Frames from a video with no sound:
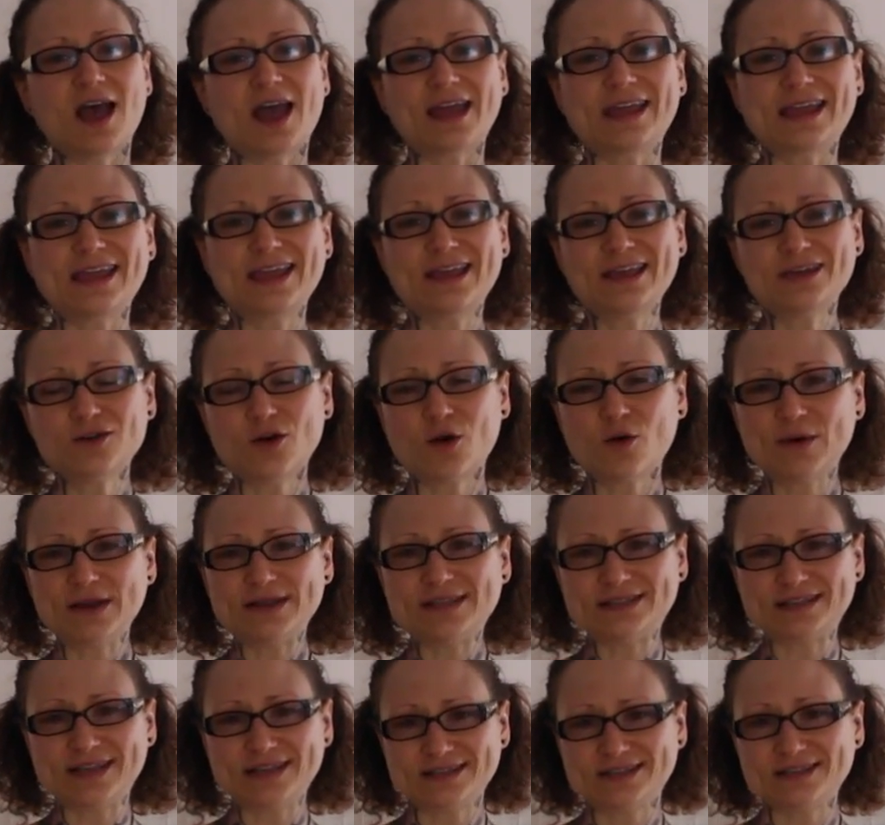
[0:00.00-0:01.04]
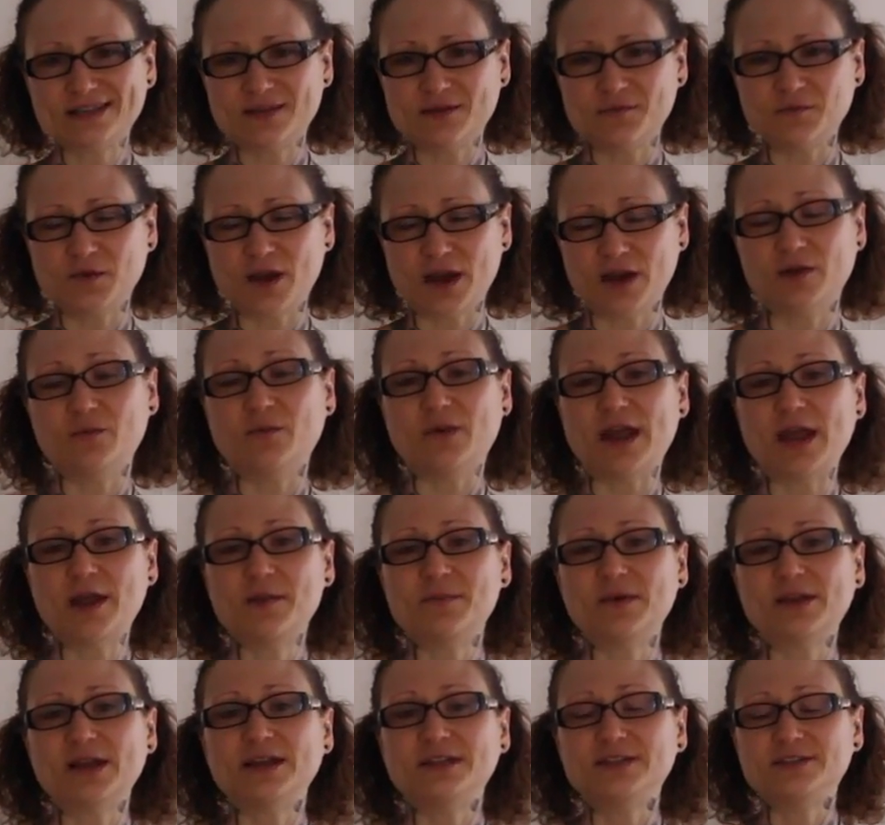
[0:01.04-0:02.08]
I can't always get to them right
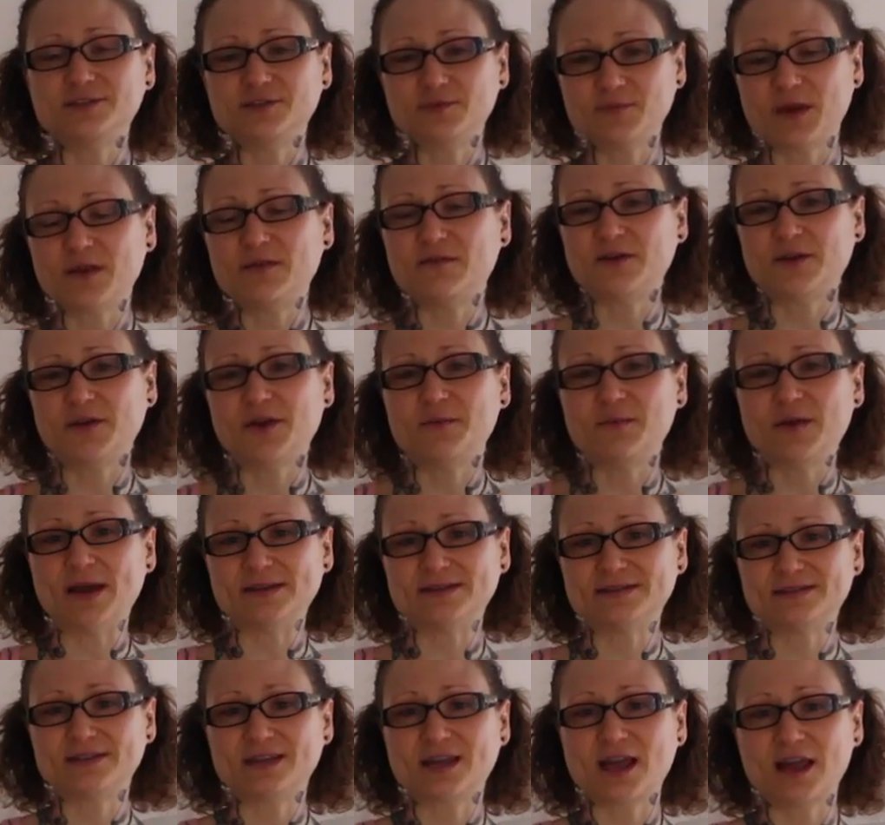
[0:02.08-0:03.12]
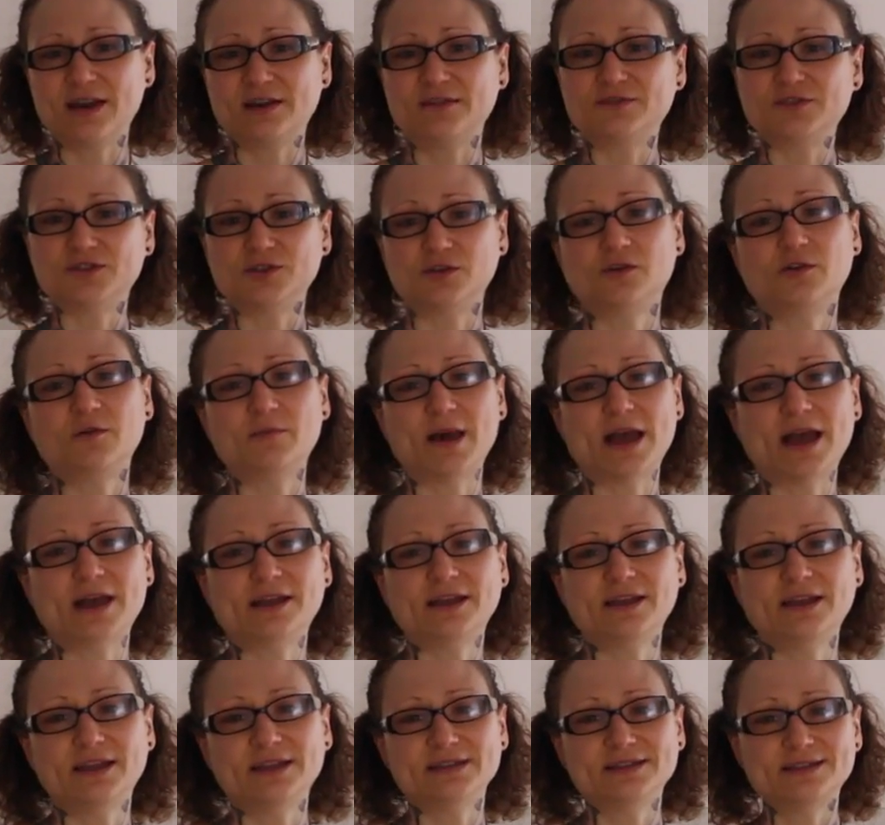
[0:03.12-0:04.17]
away, but I do my very best to kind of circle
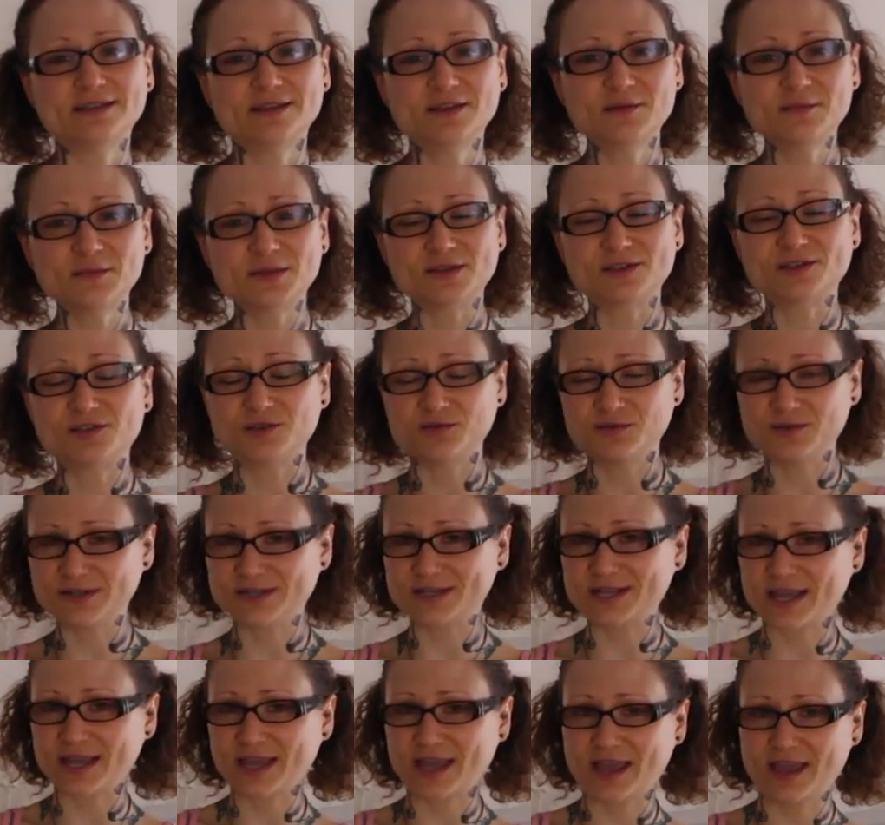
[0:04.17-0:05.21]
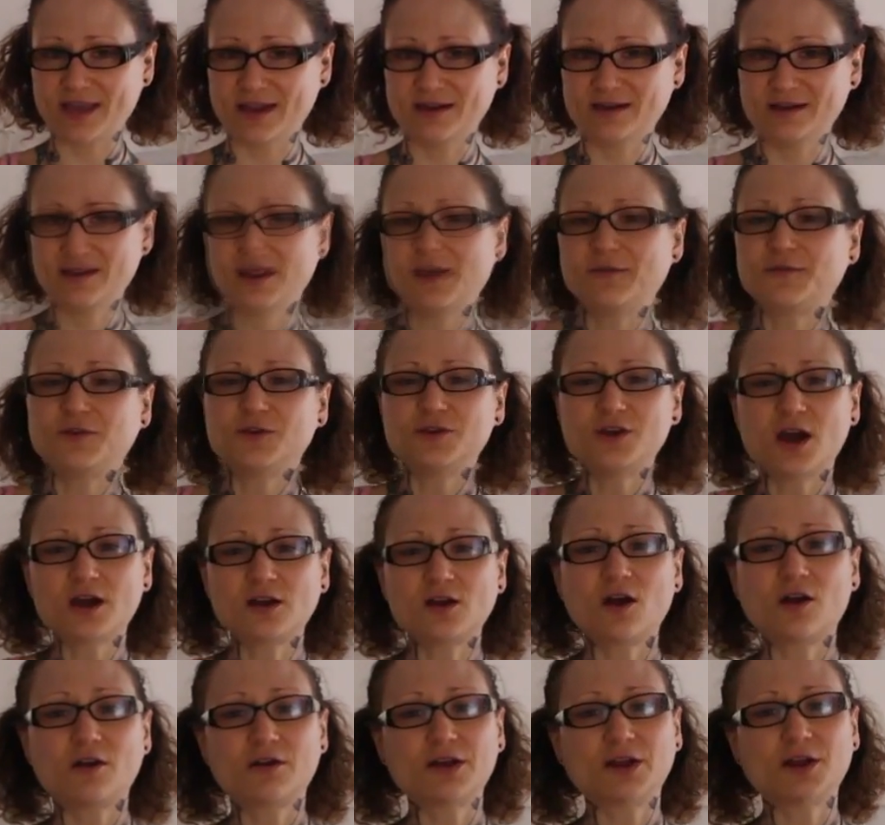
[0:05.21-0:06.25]
back and get to them as soon as I can. If you're
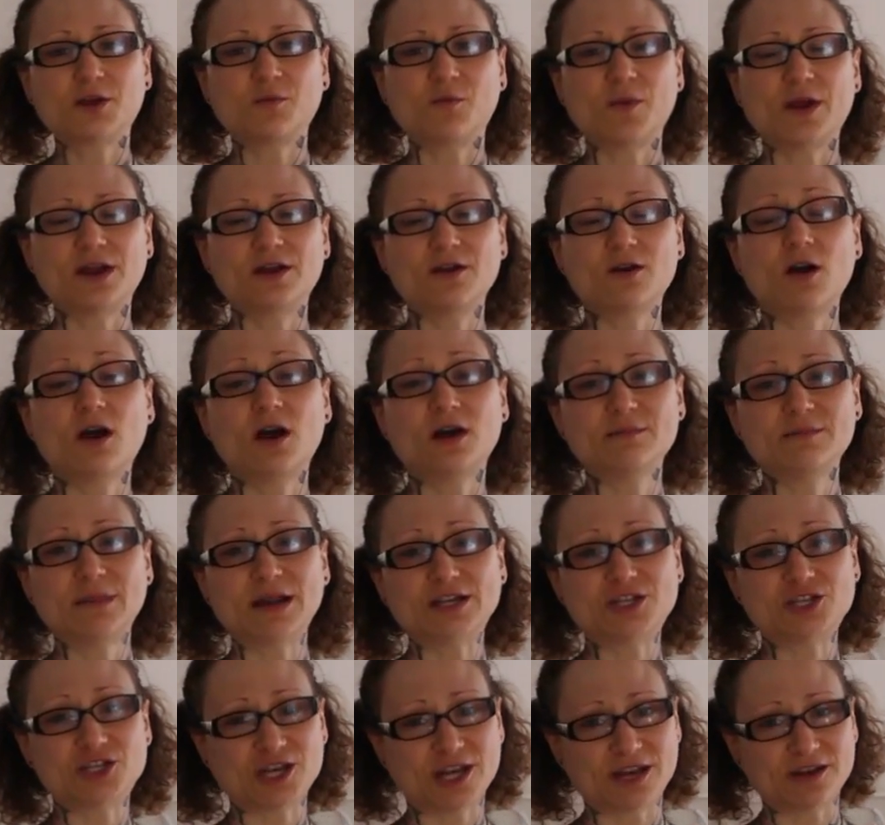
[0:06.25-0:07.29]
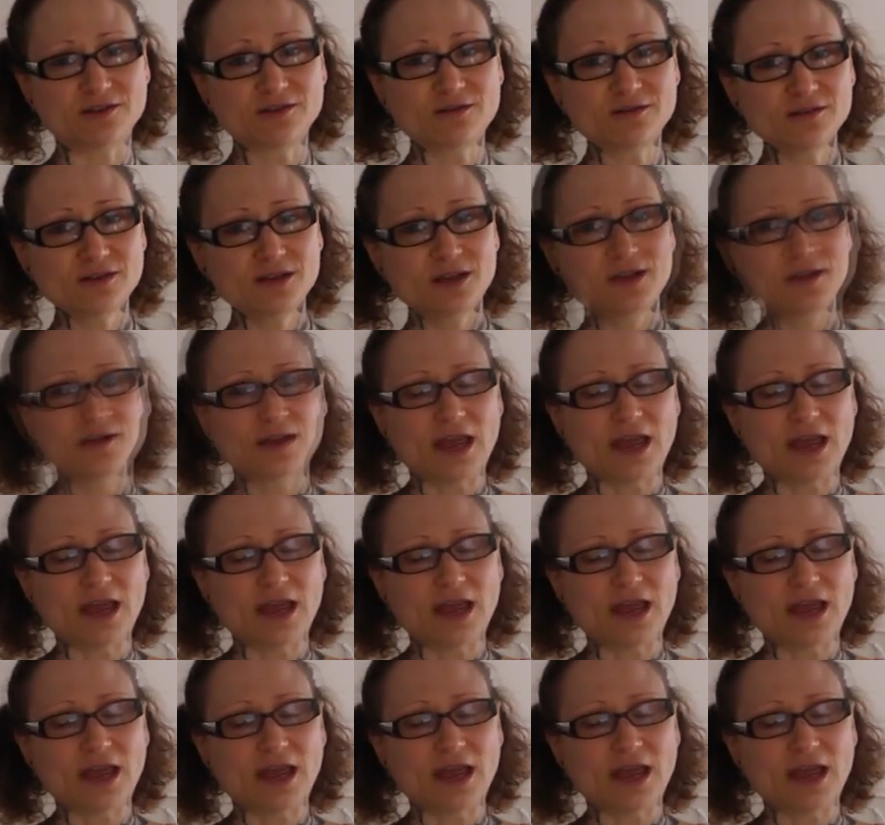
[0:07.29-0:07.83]
not already aware, on my channel,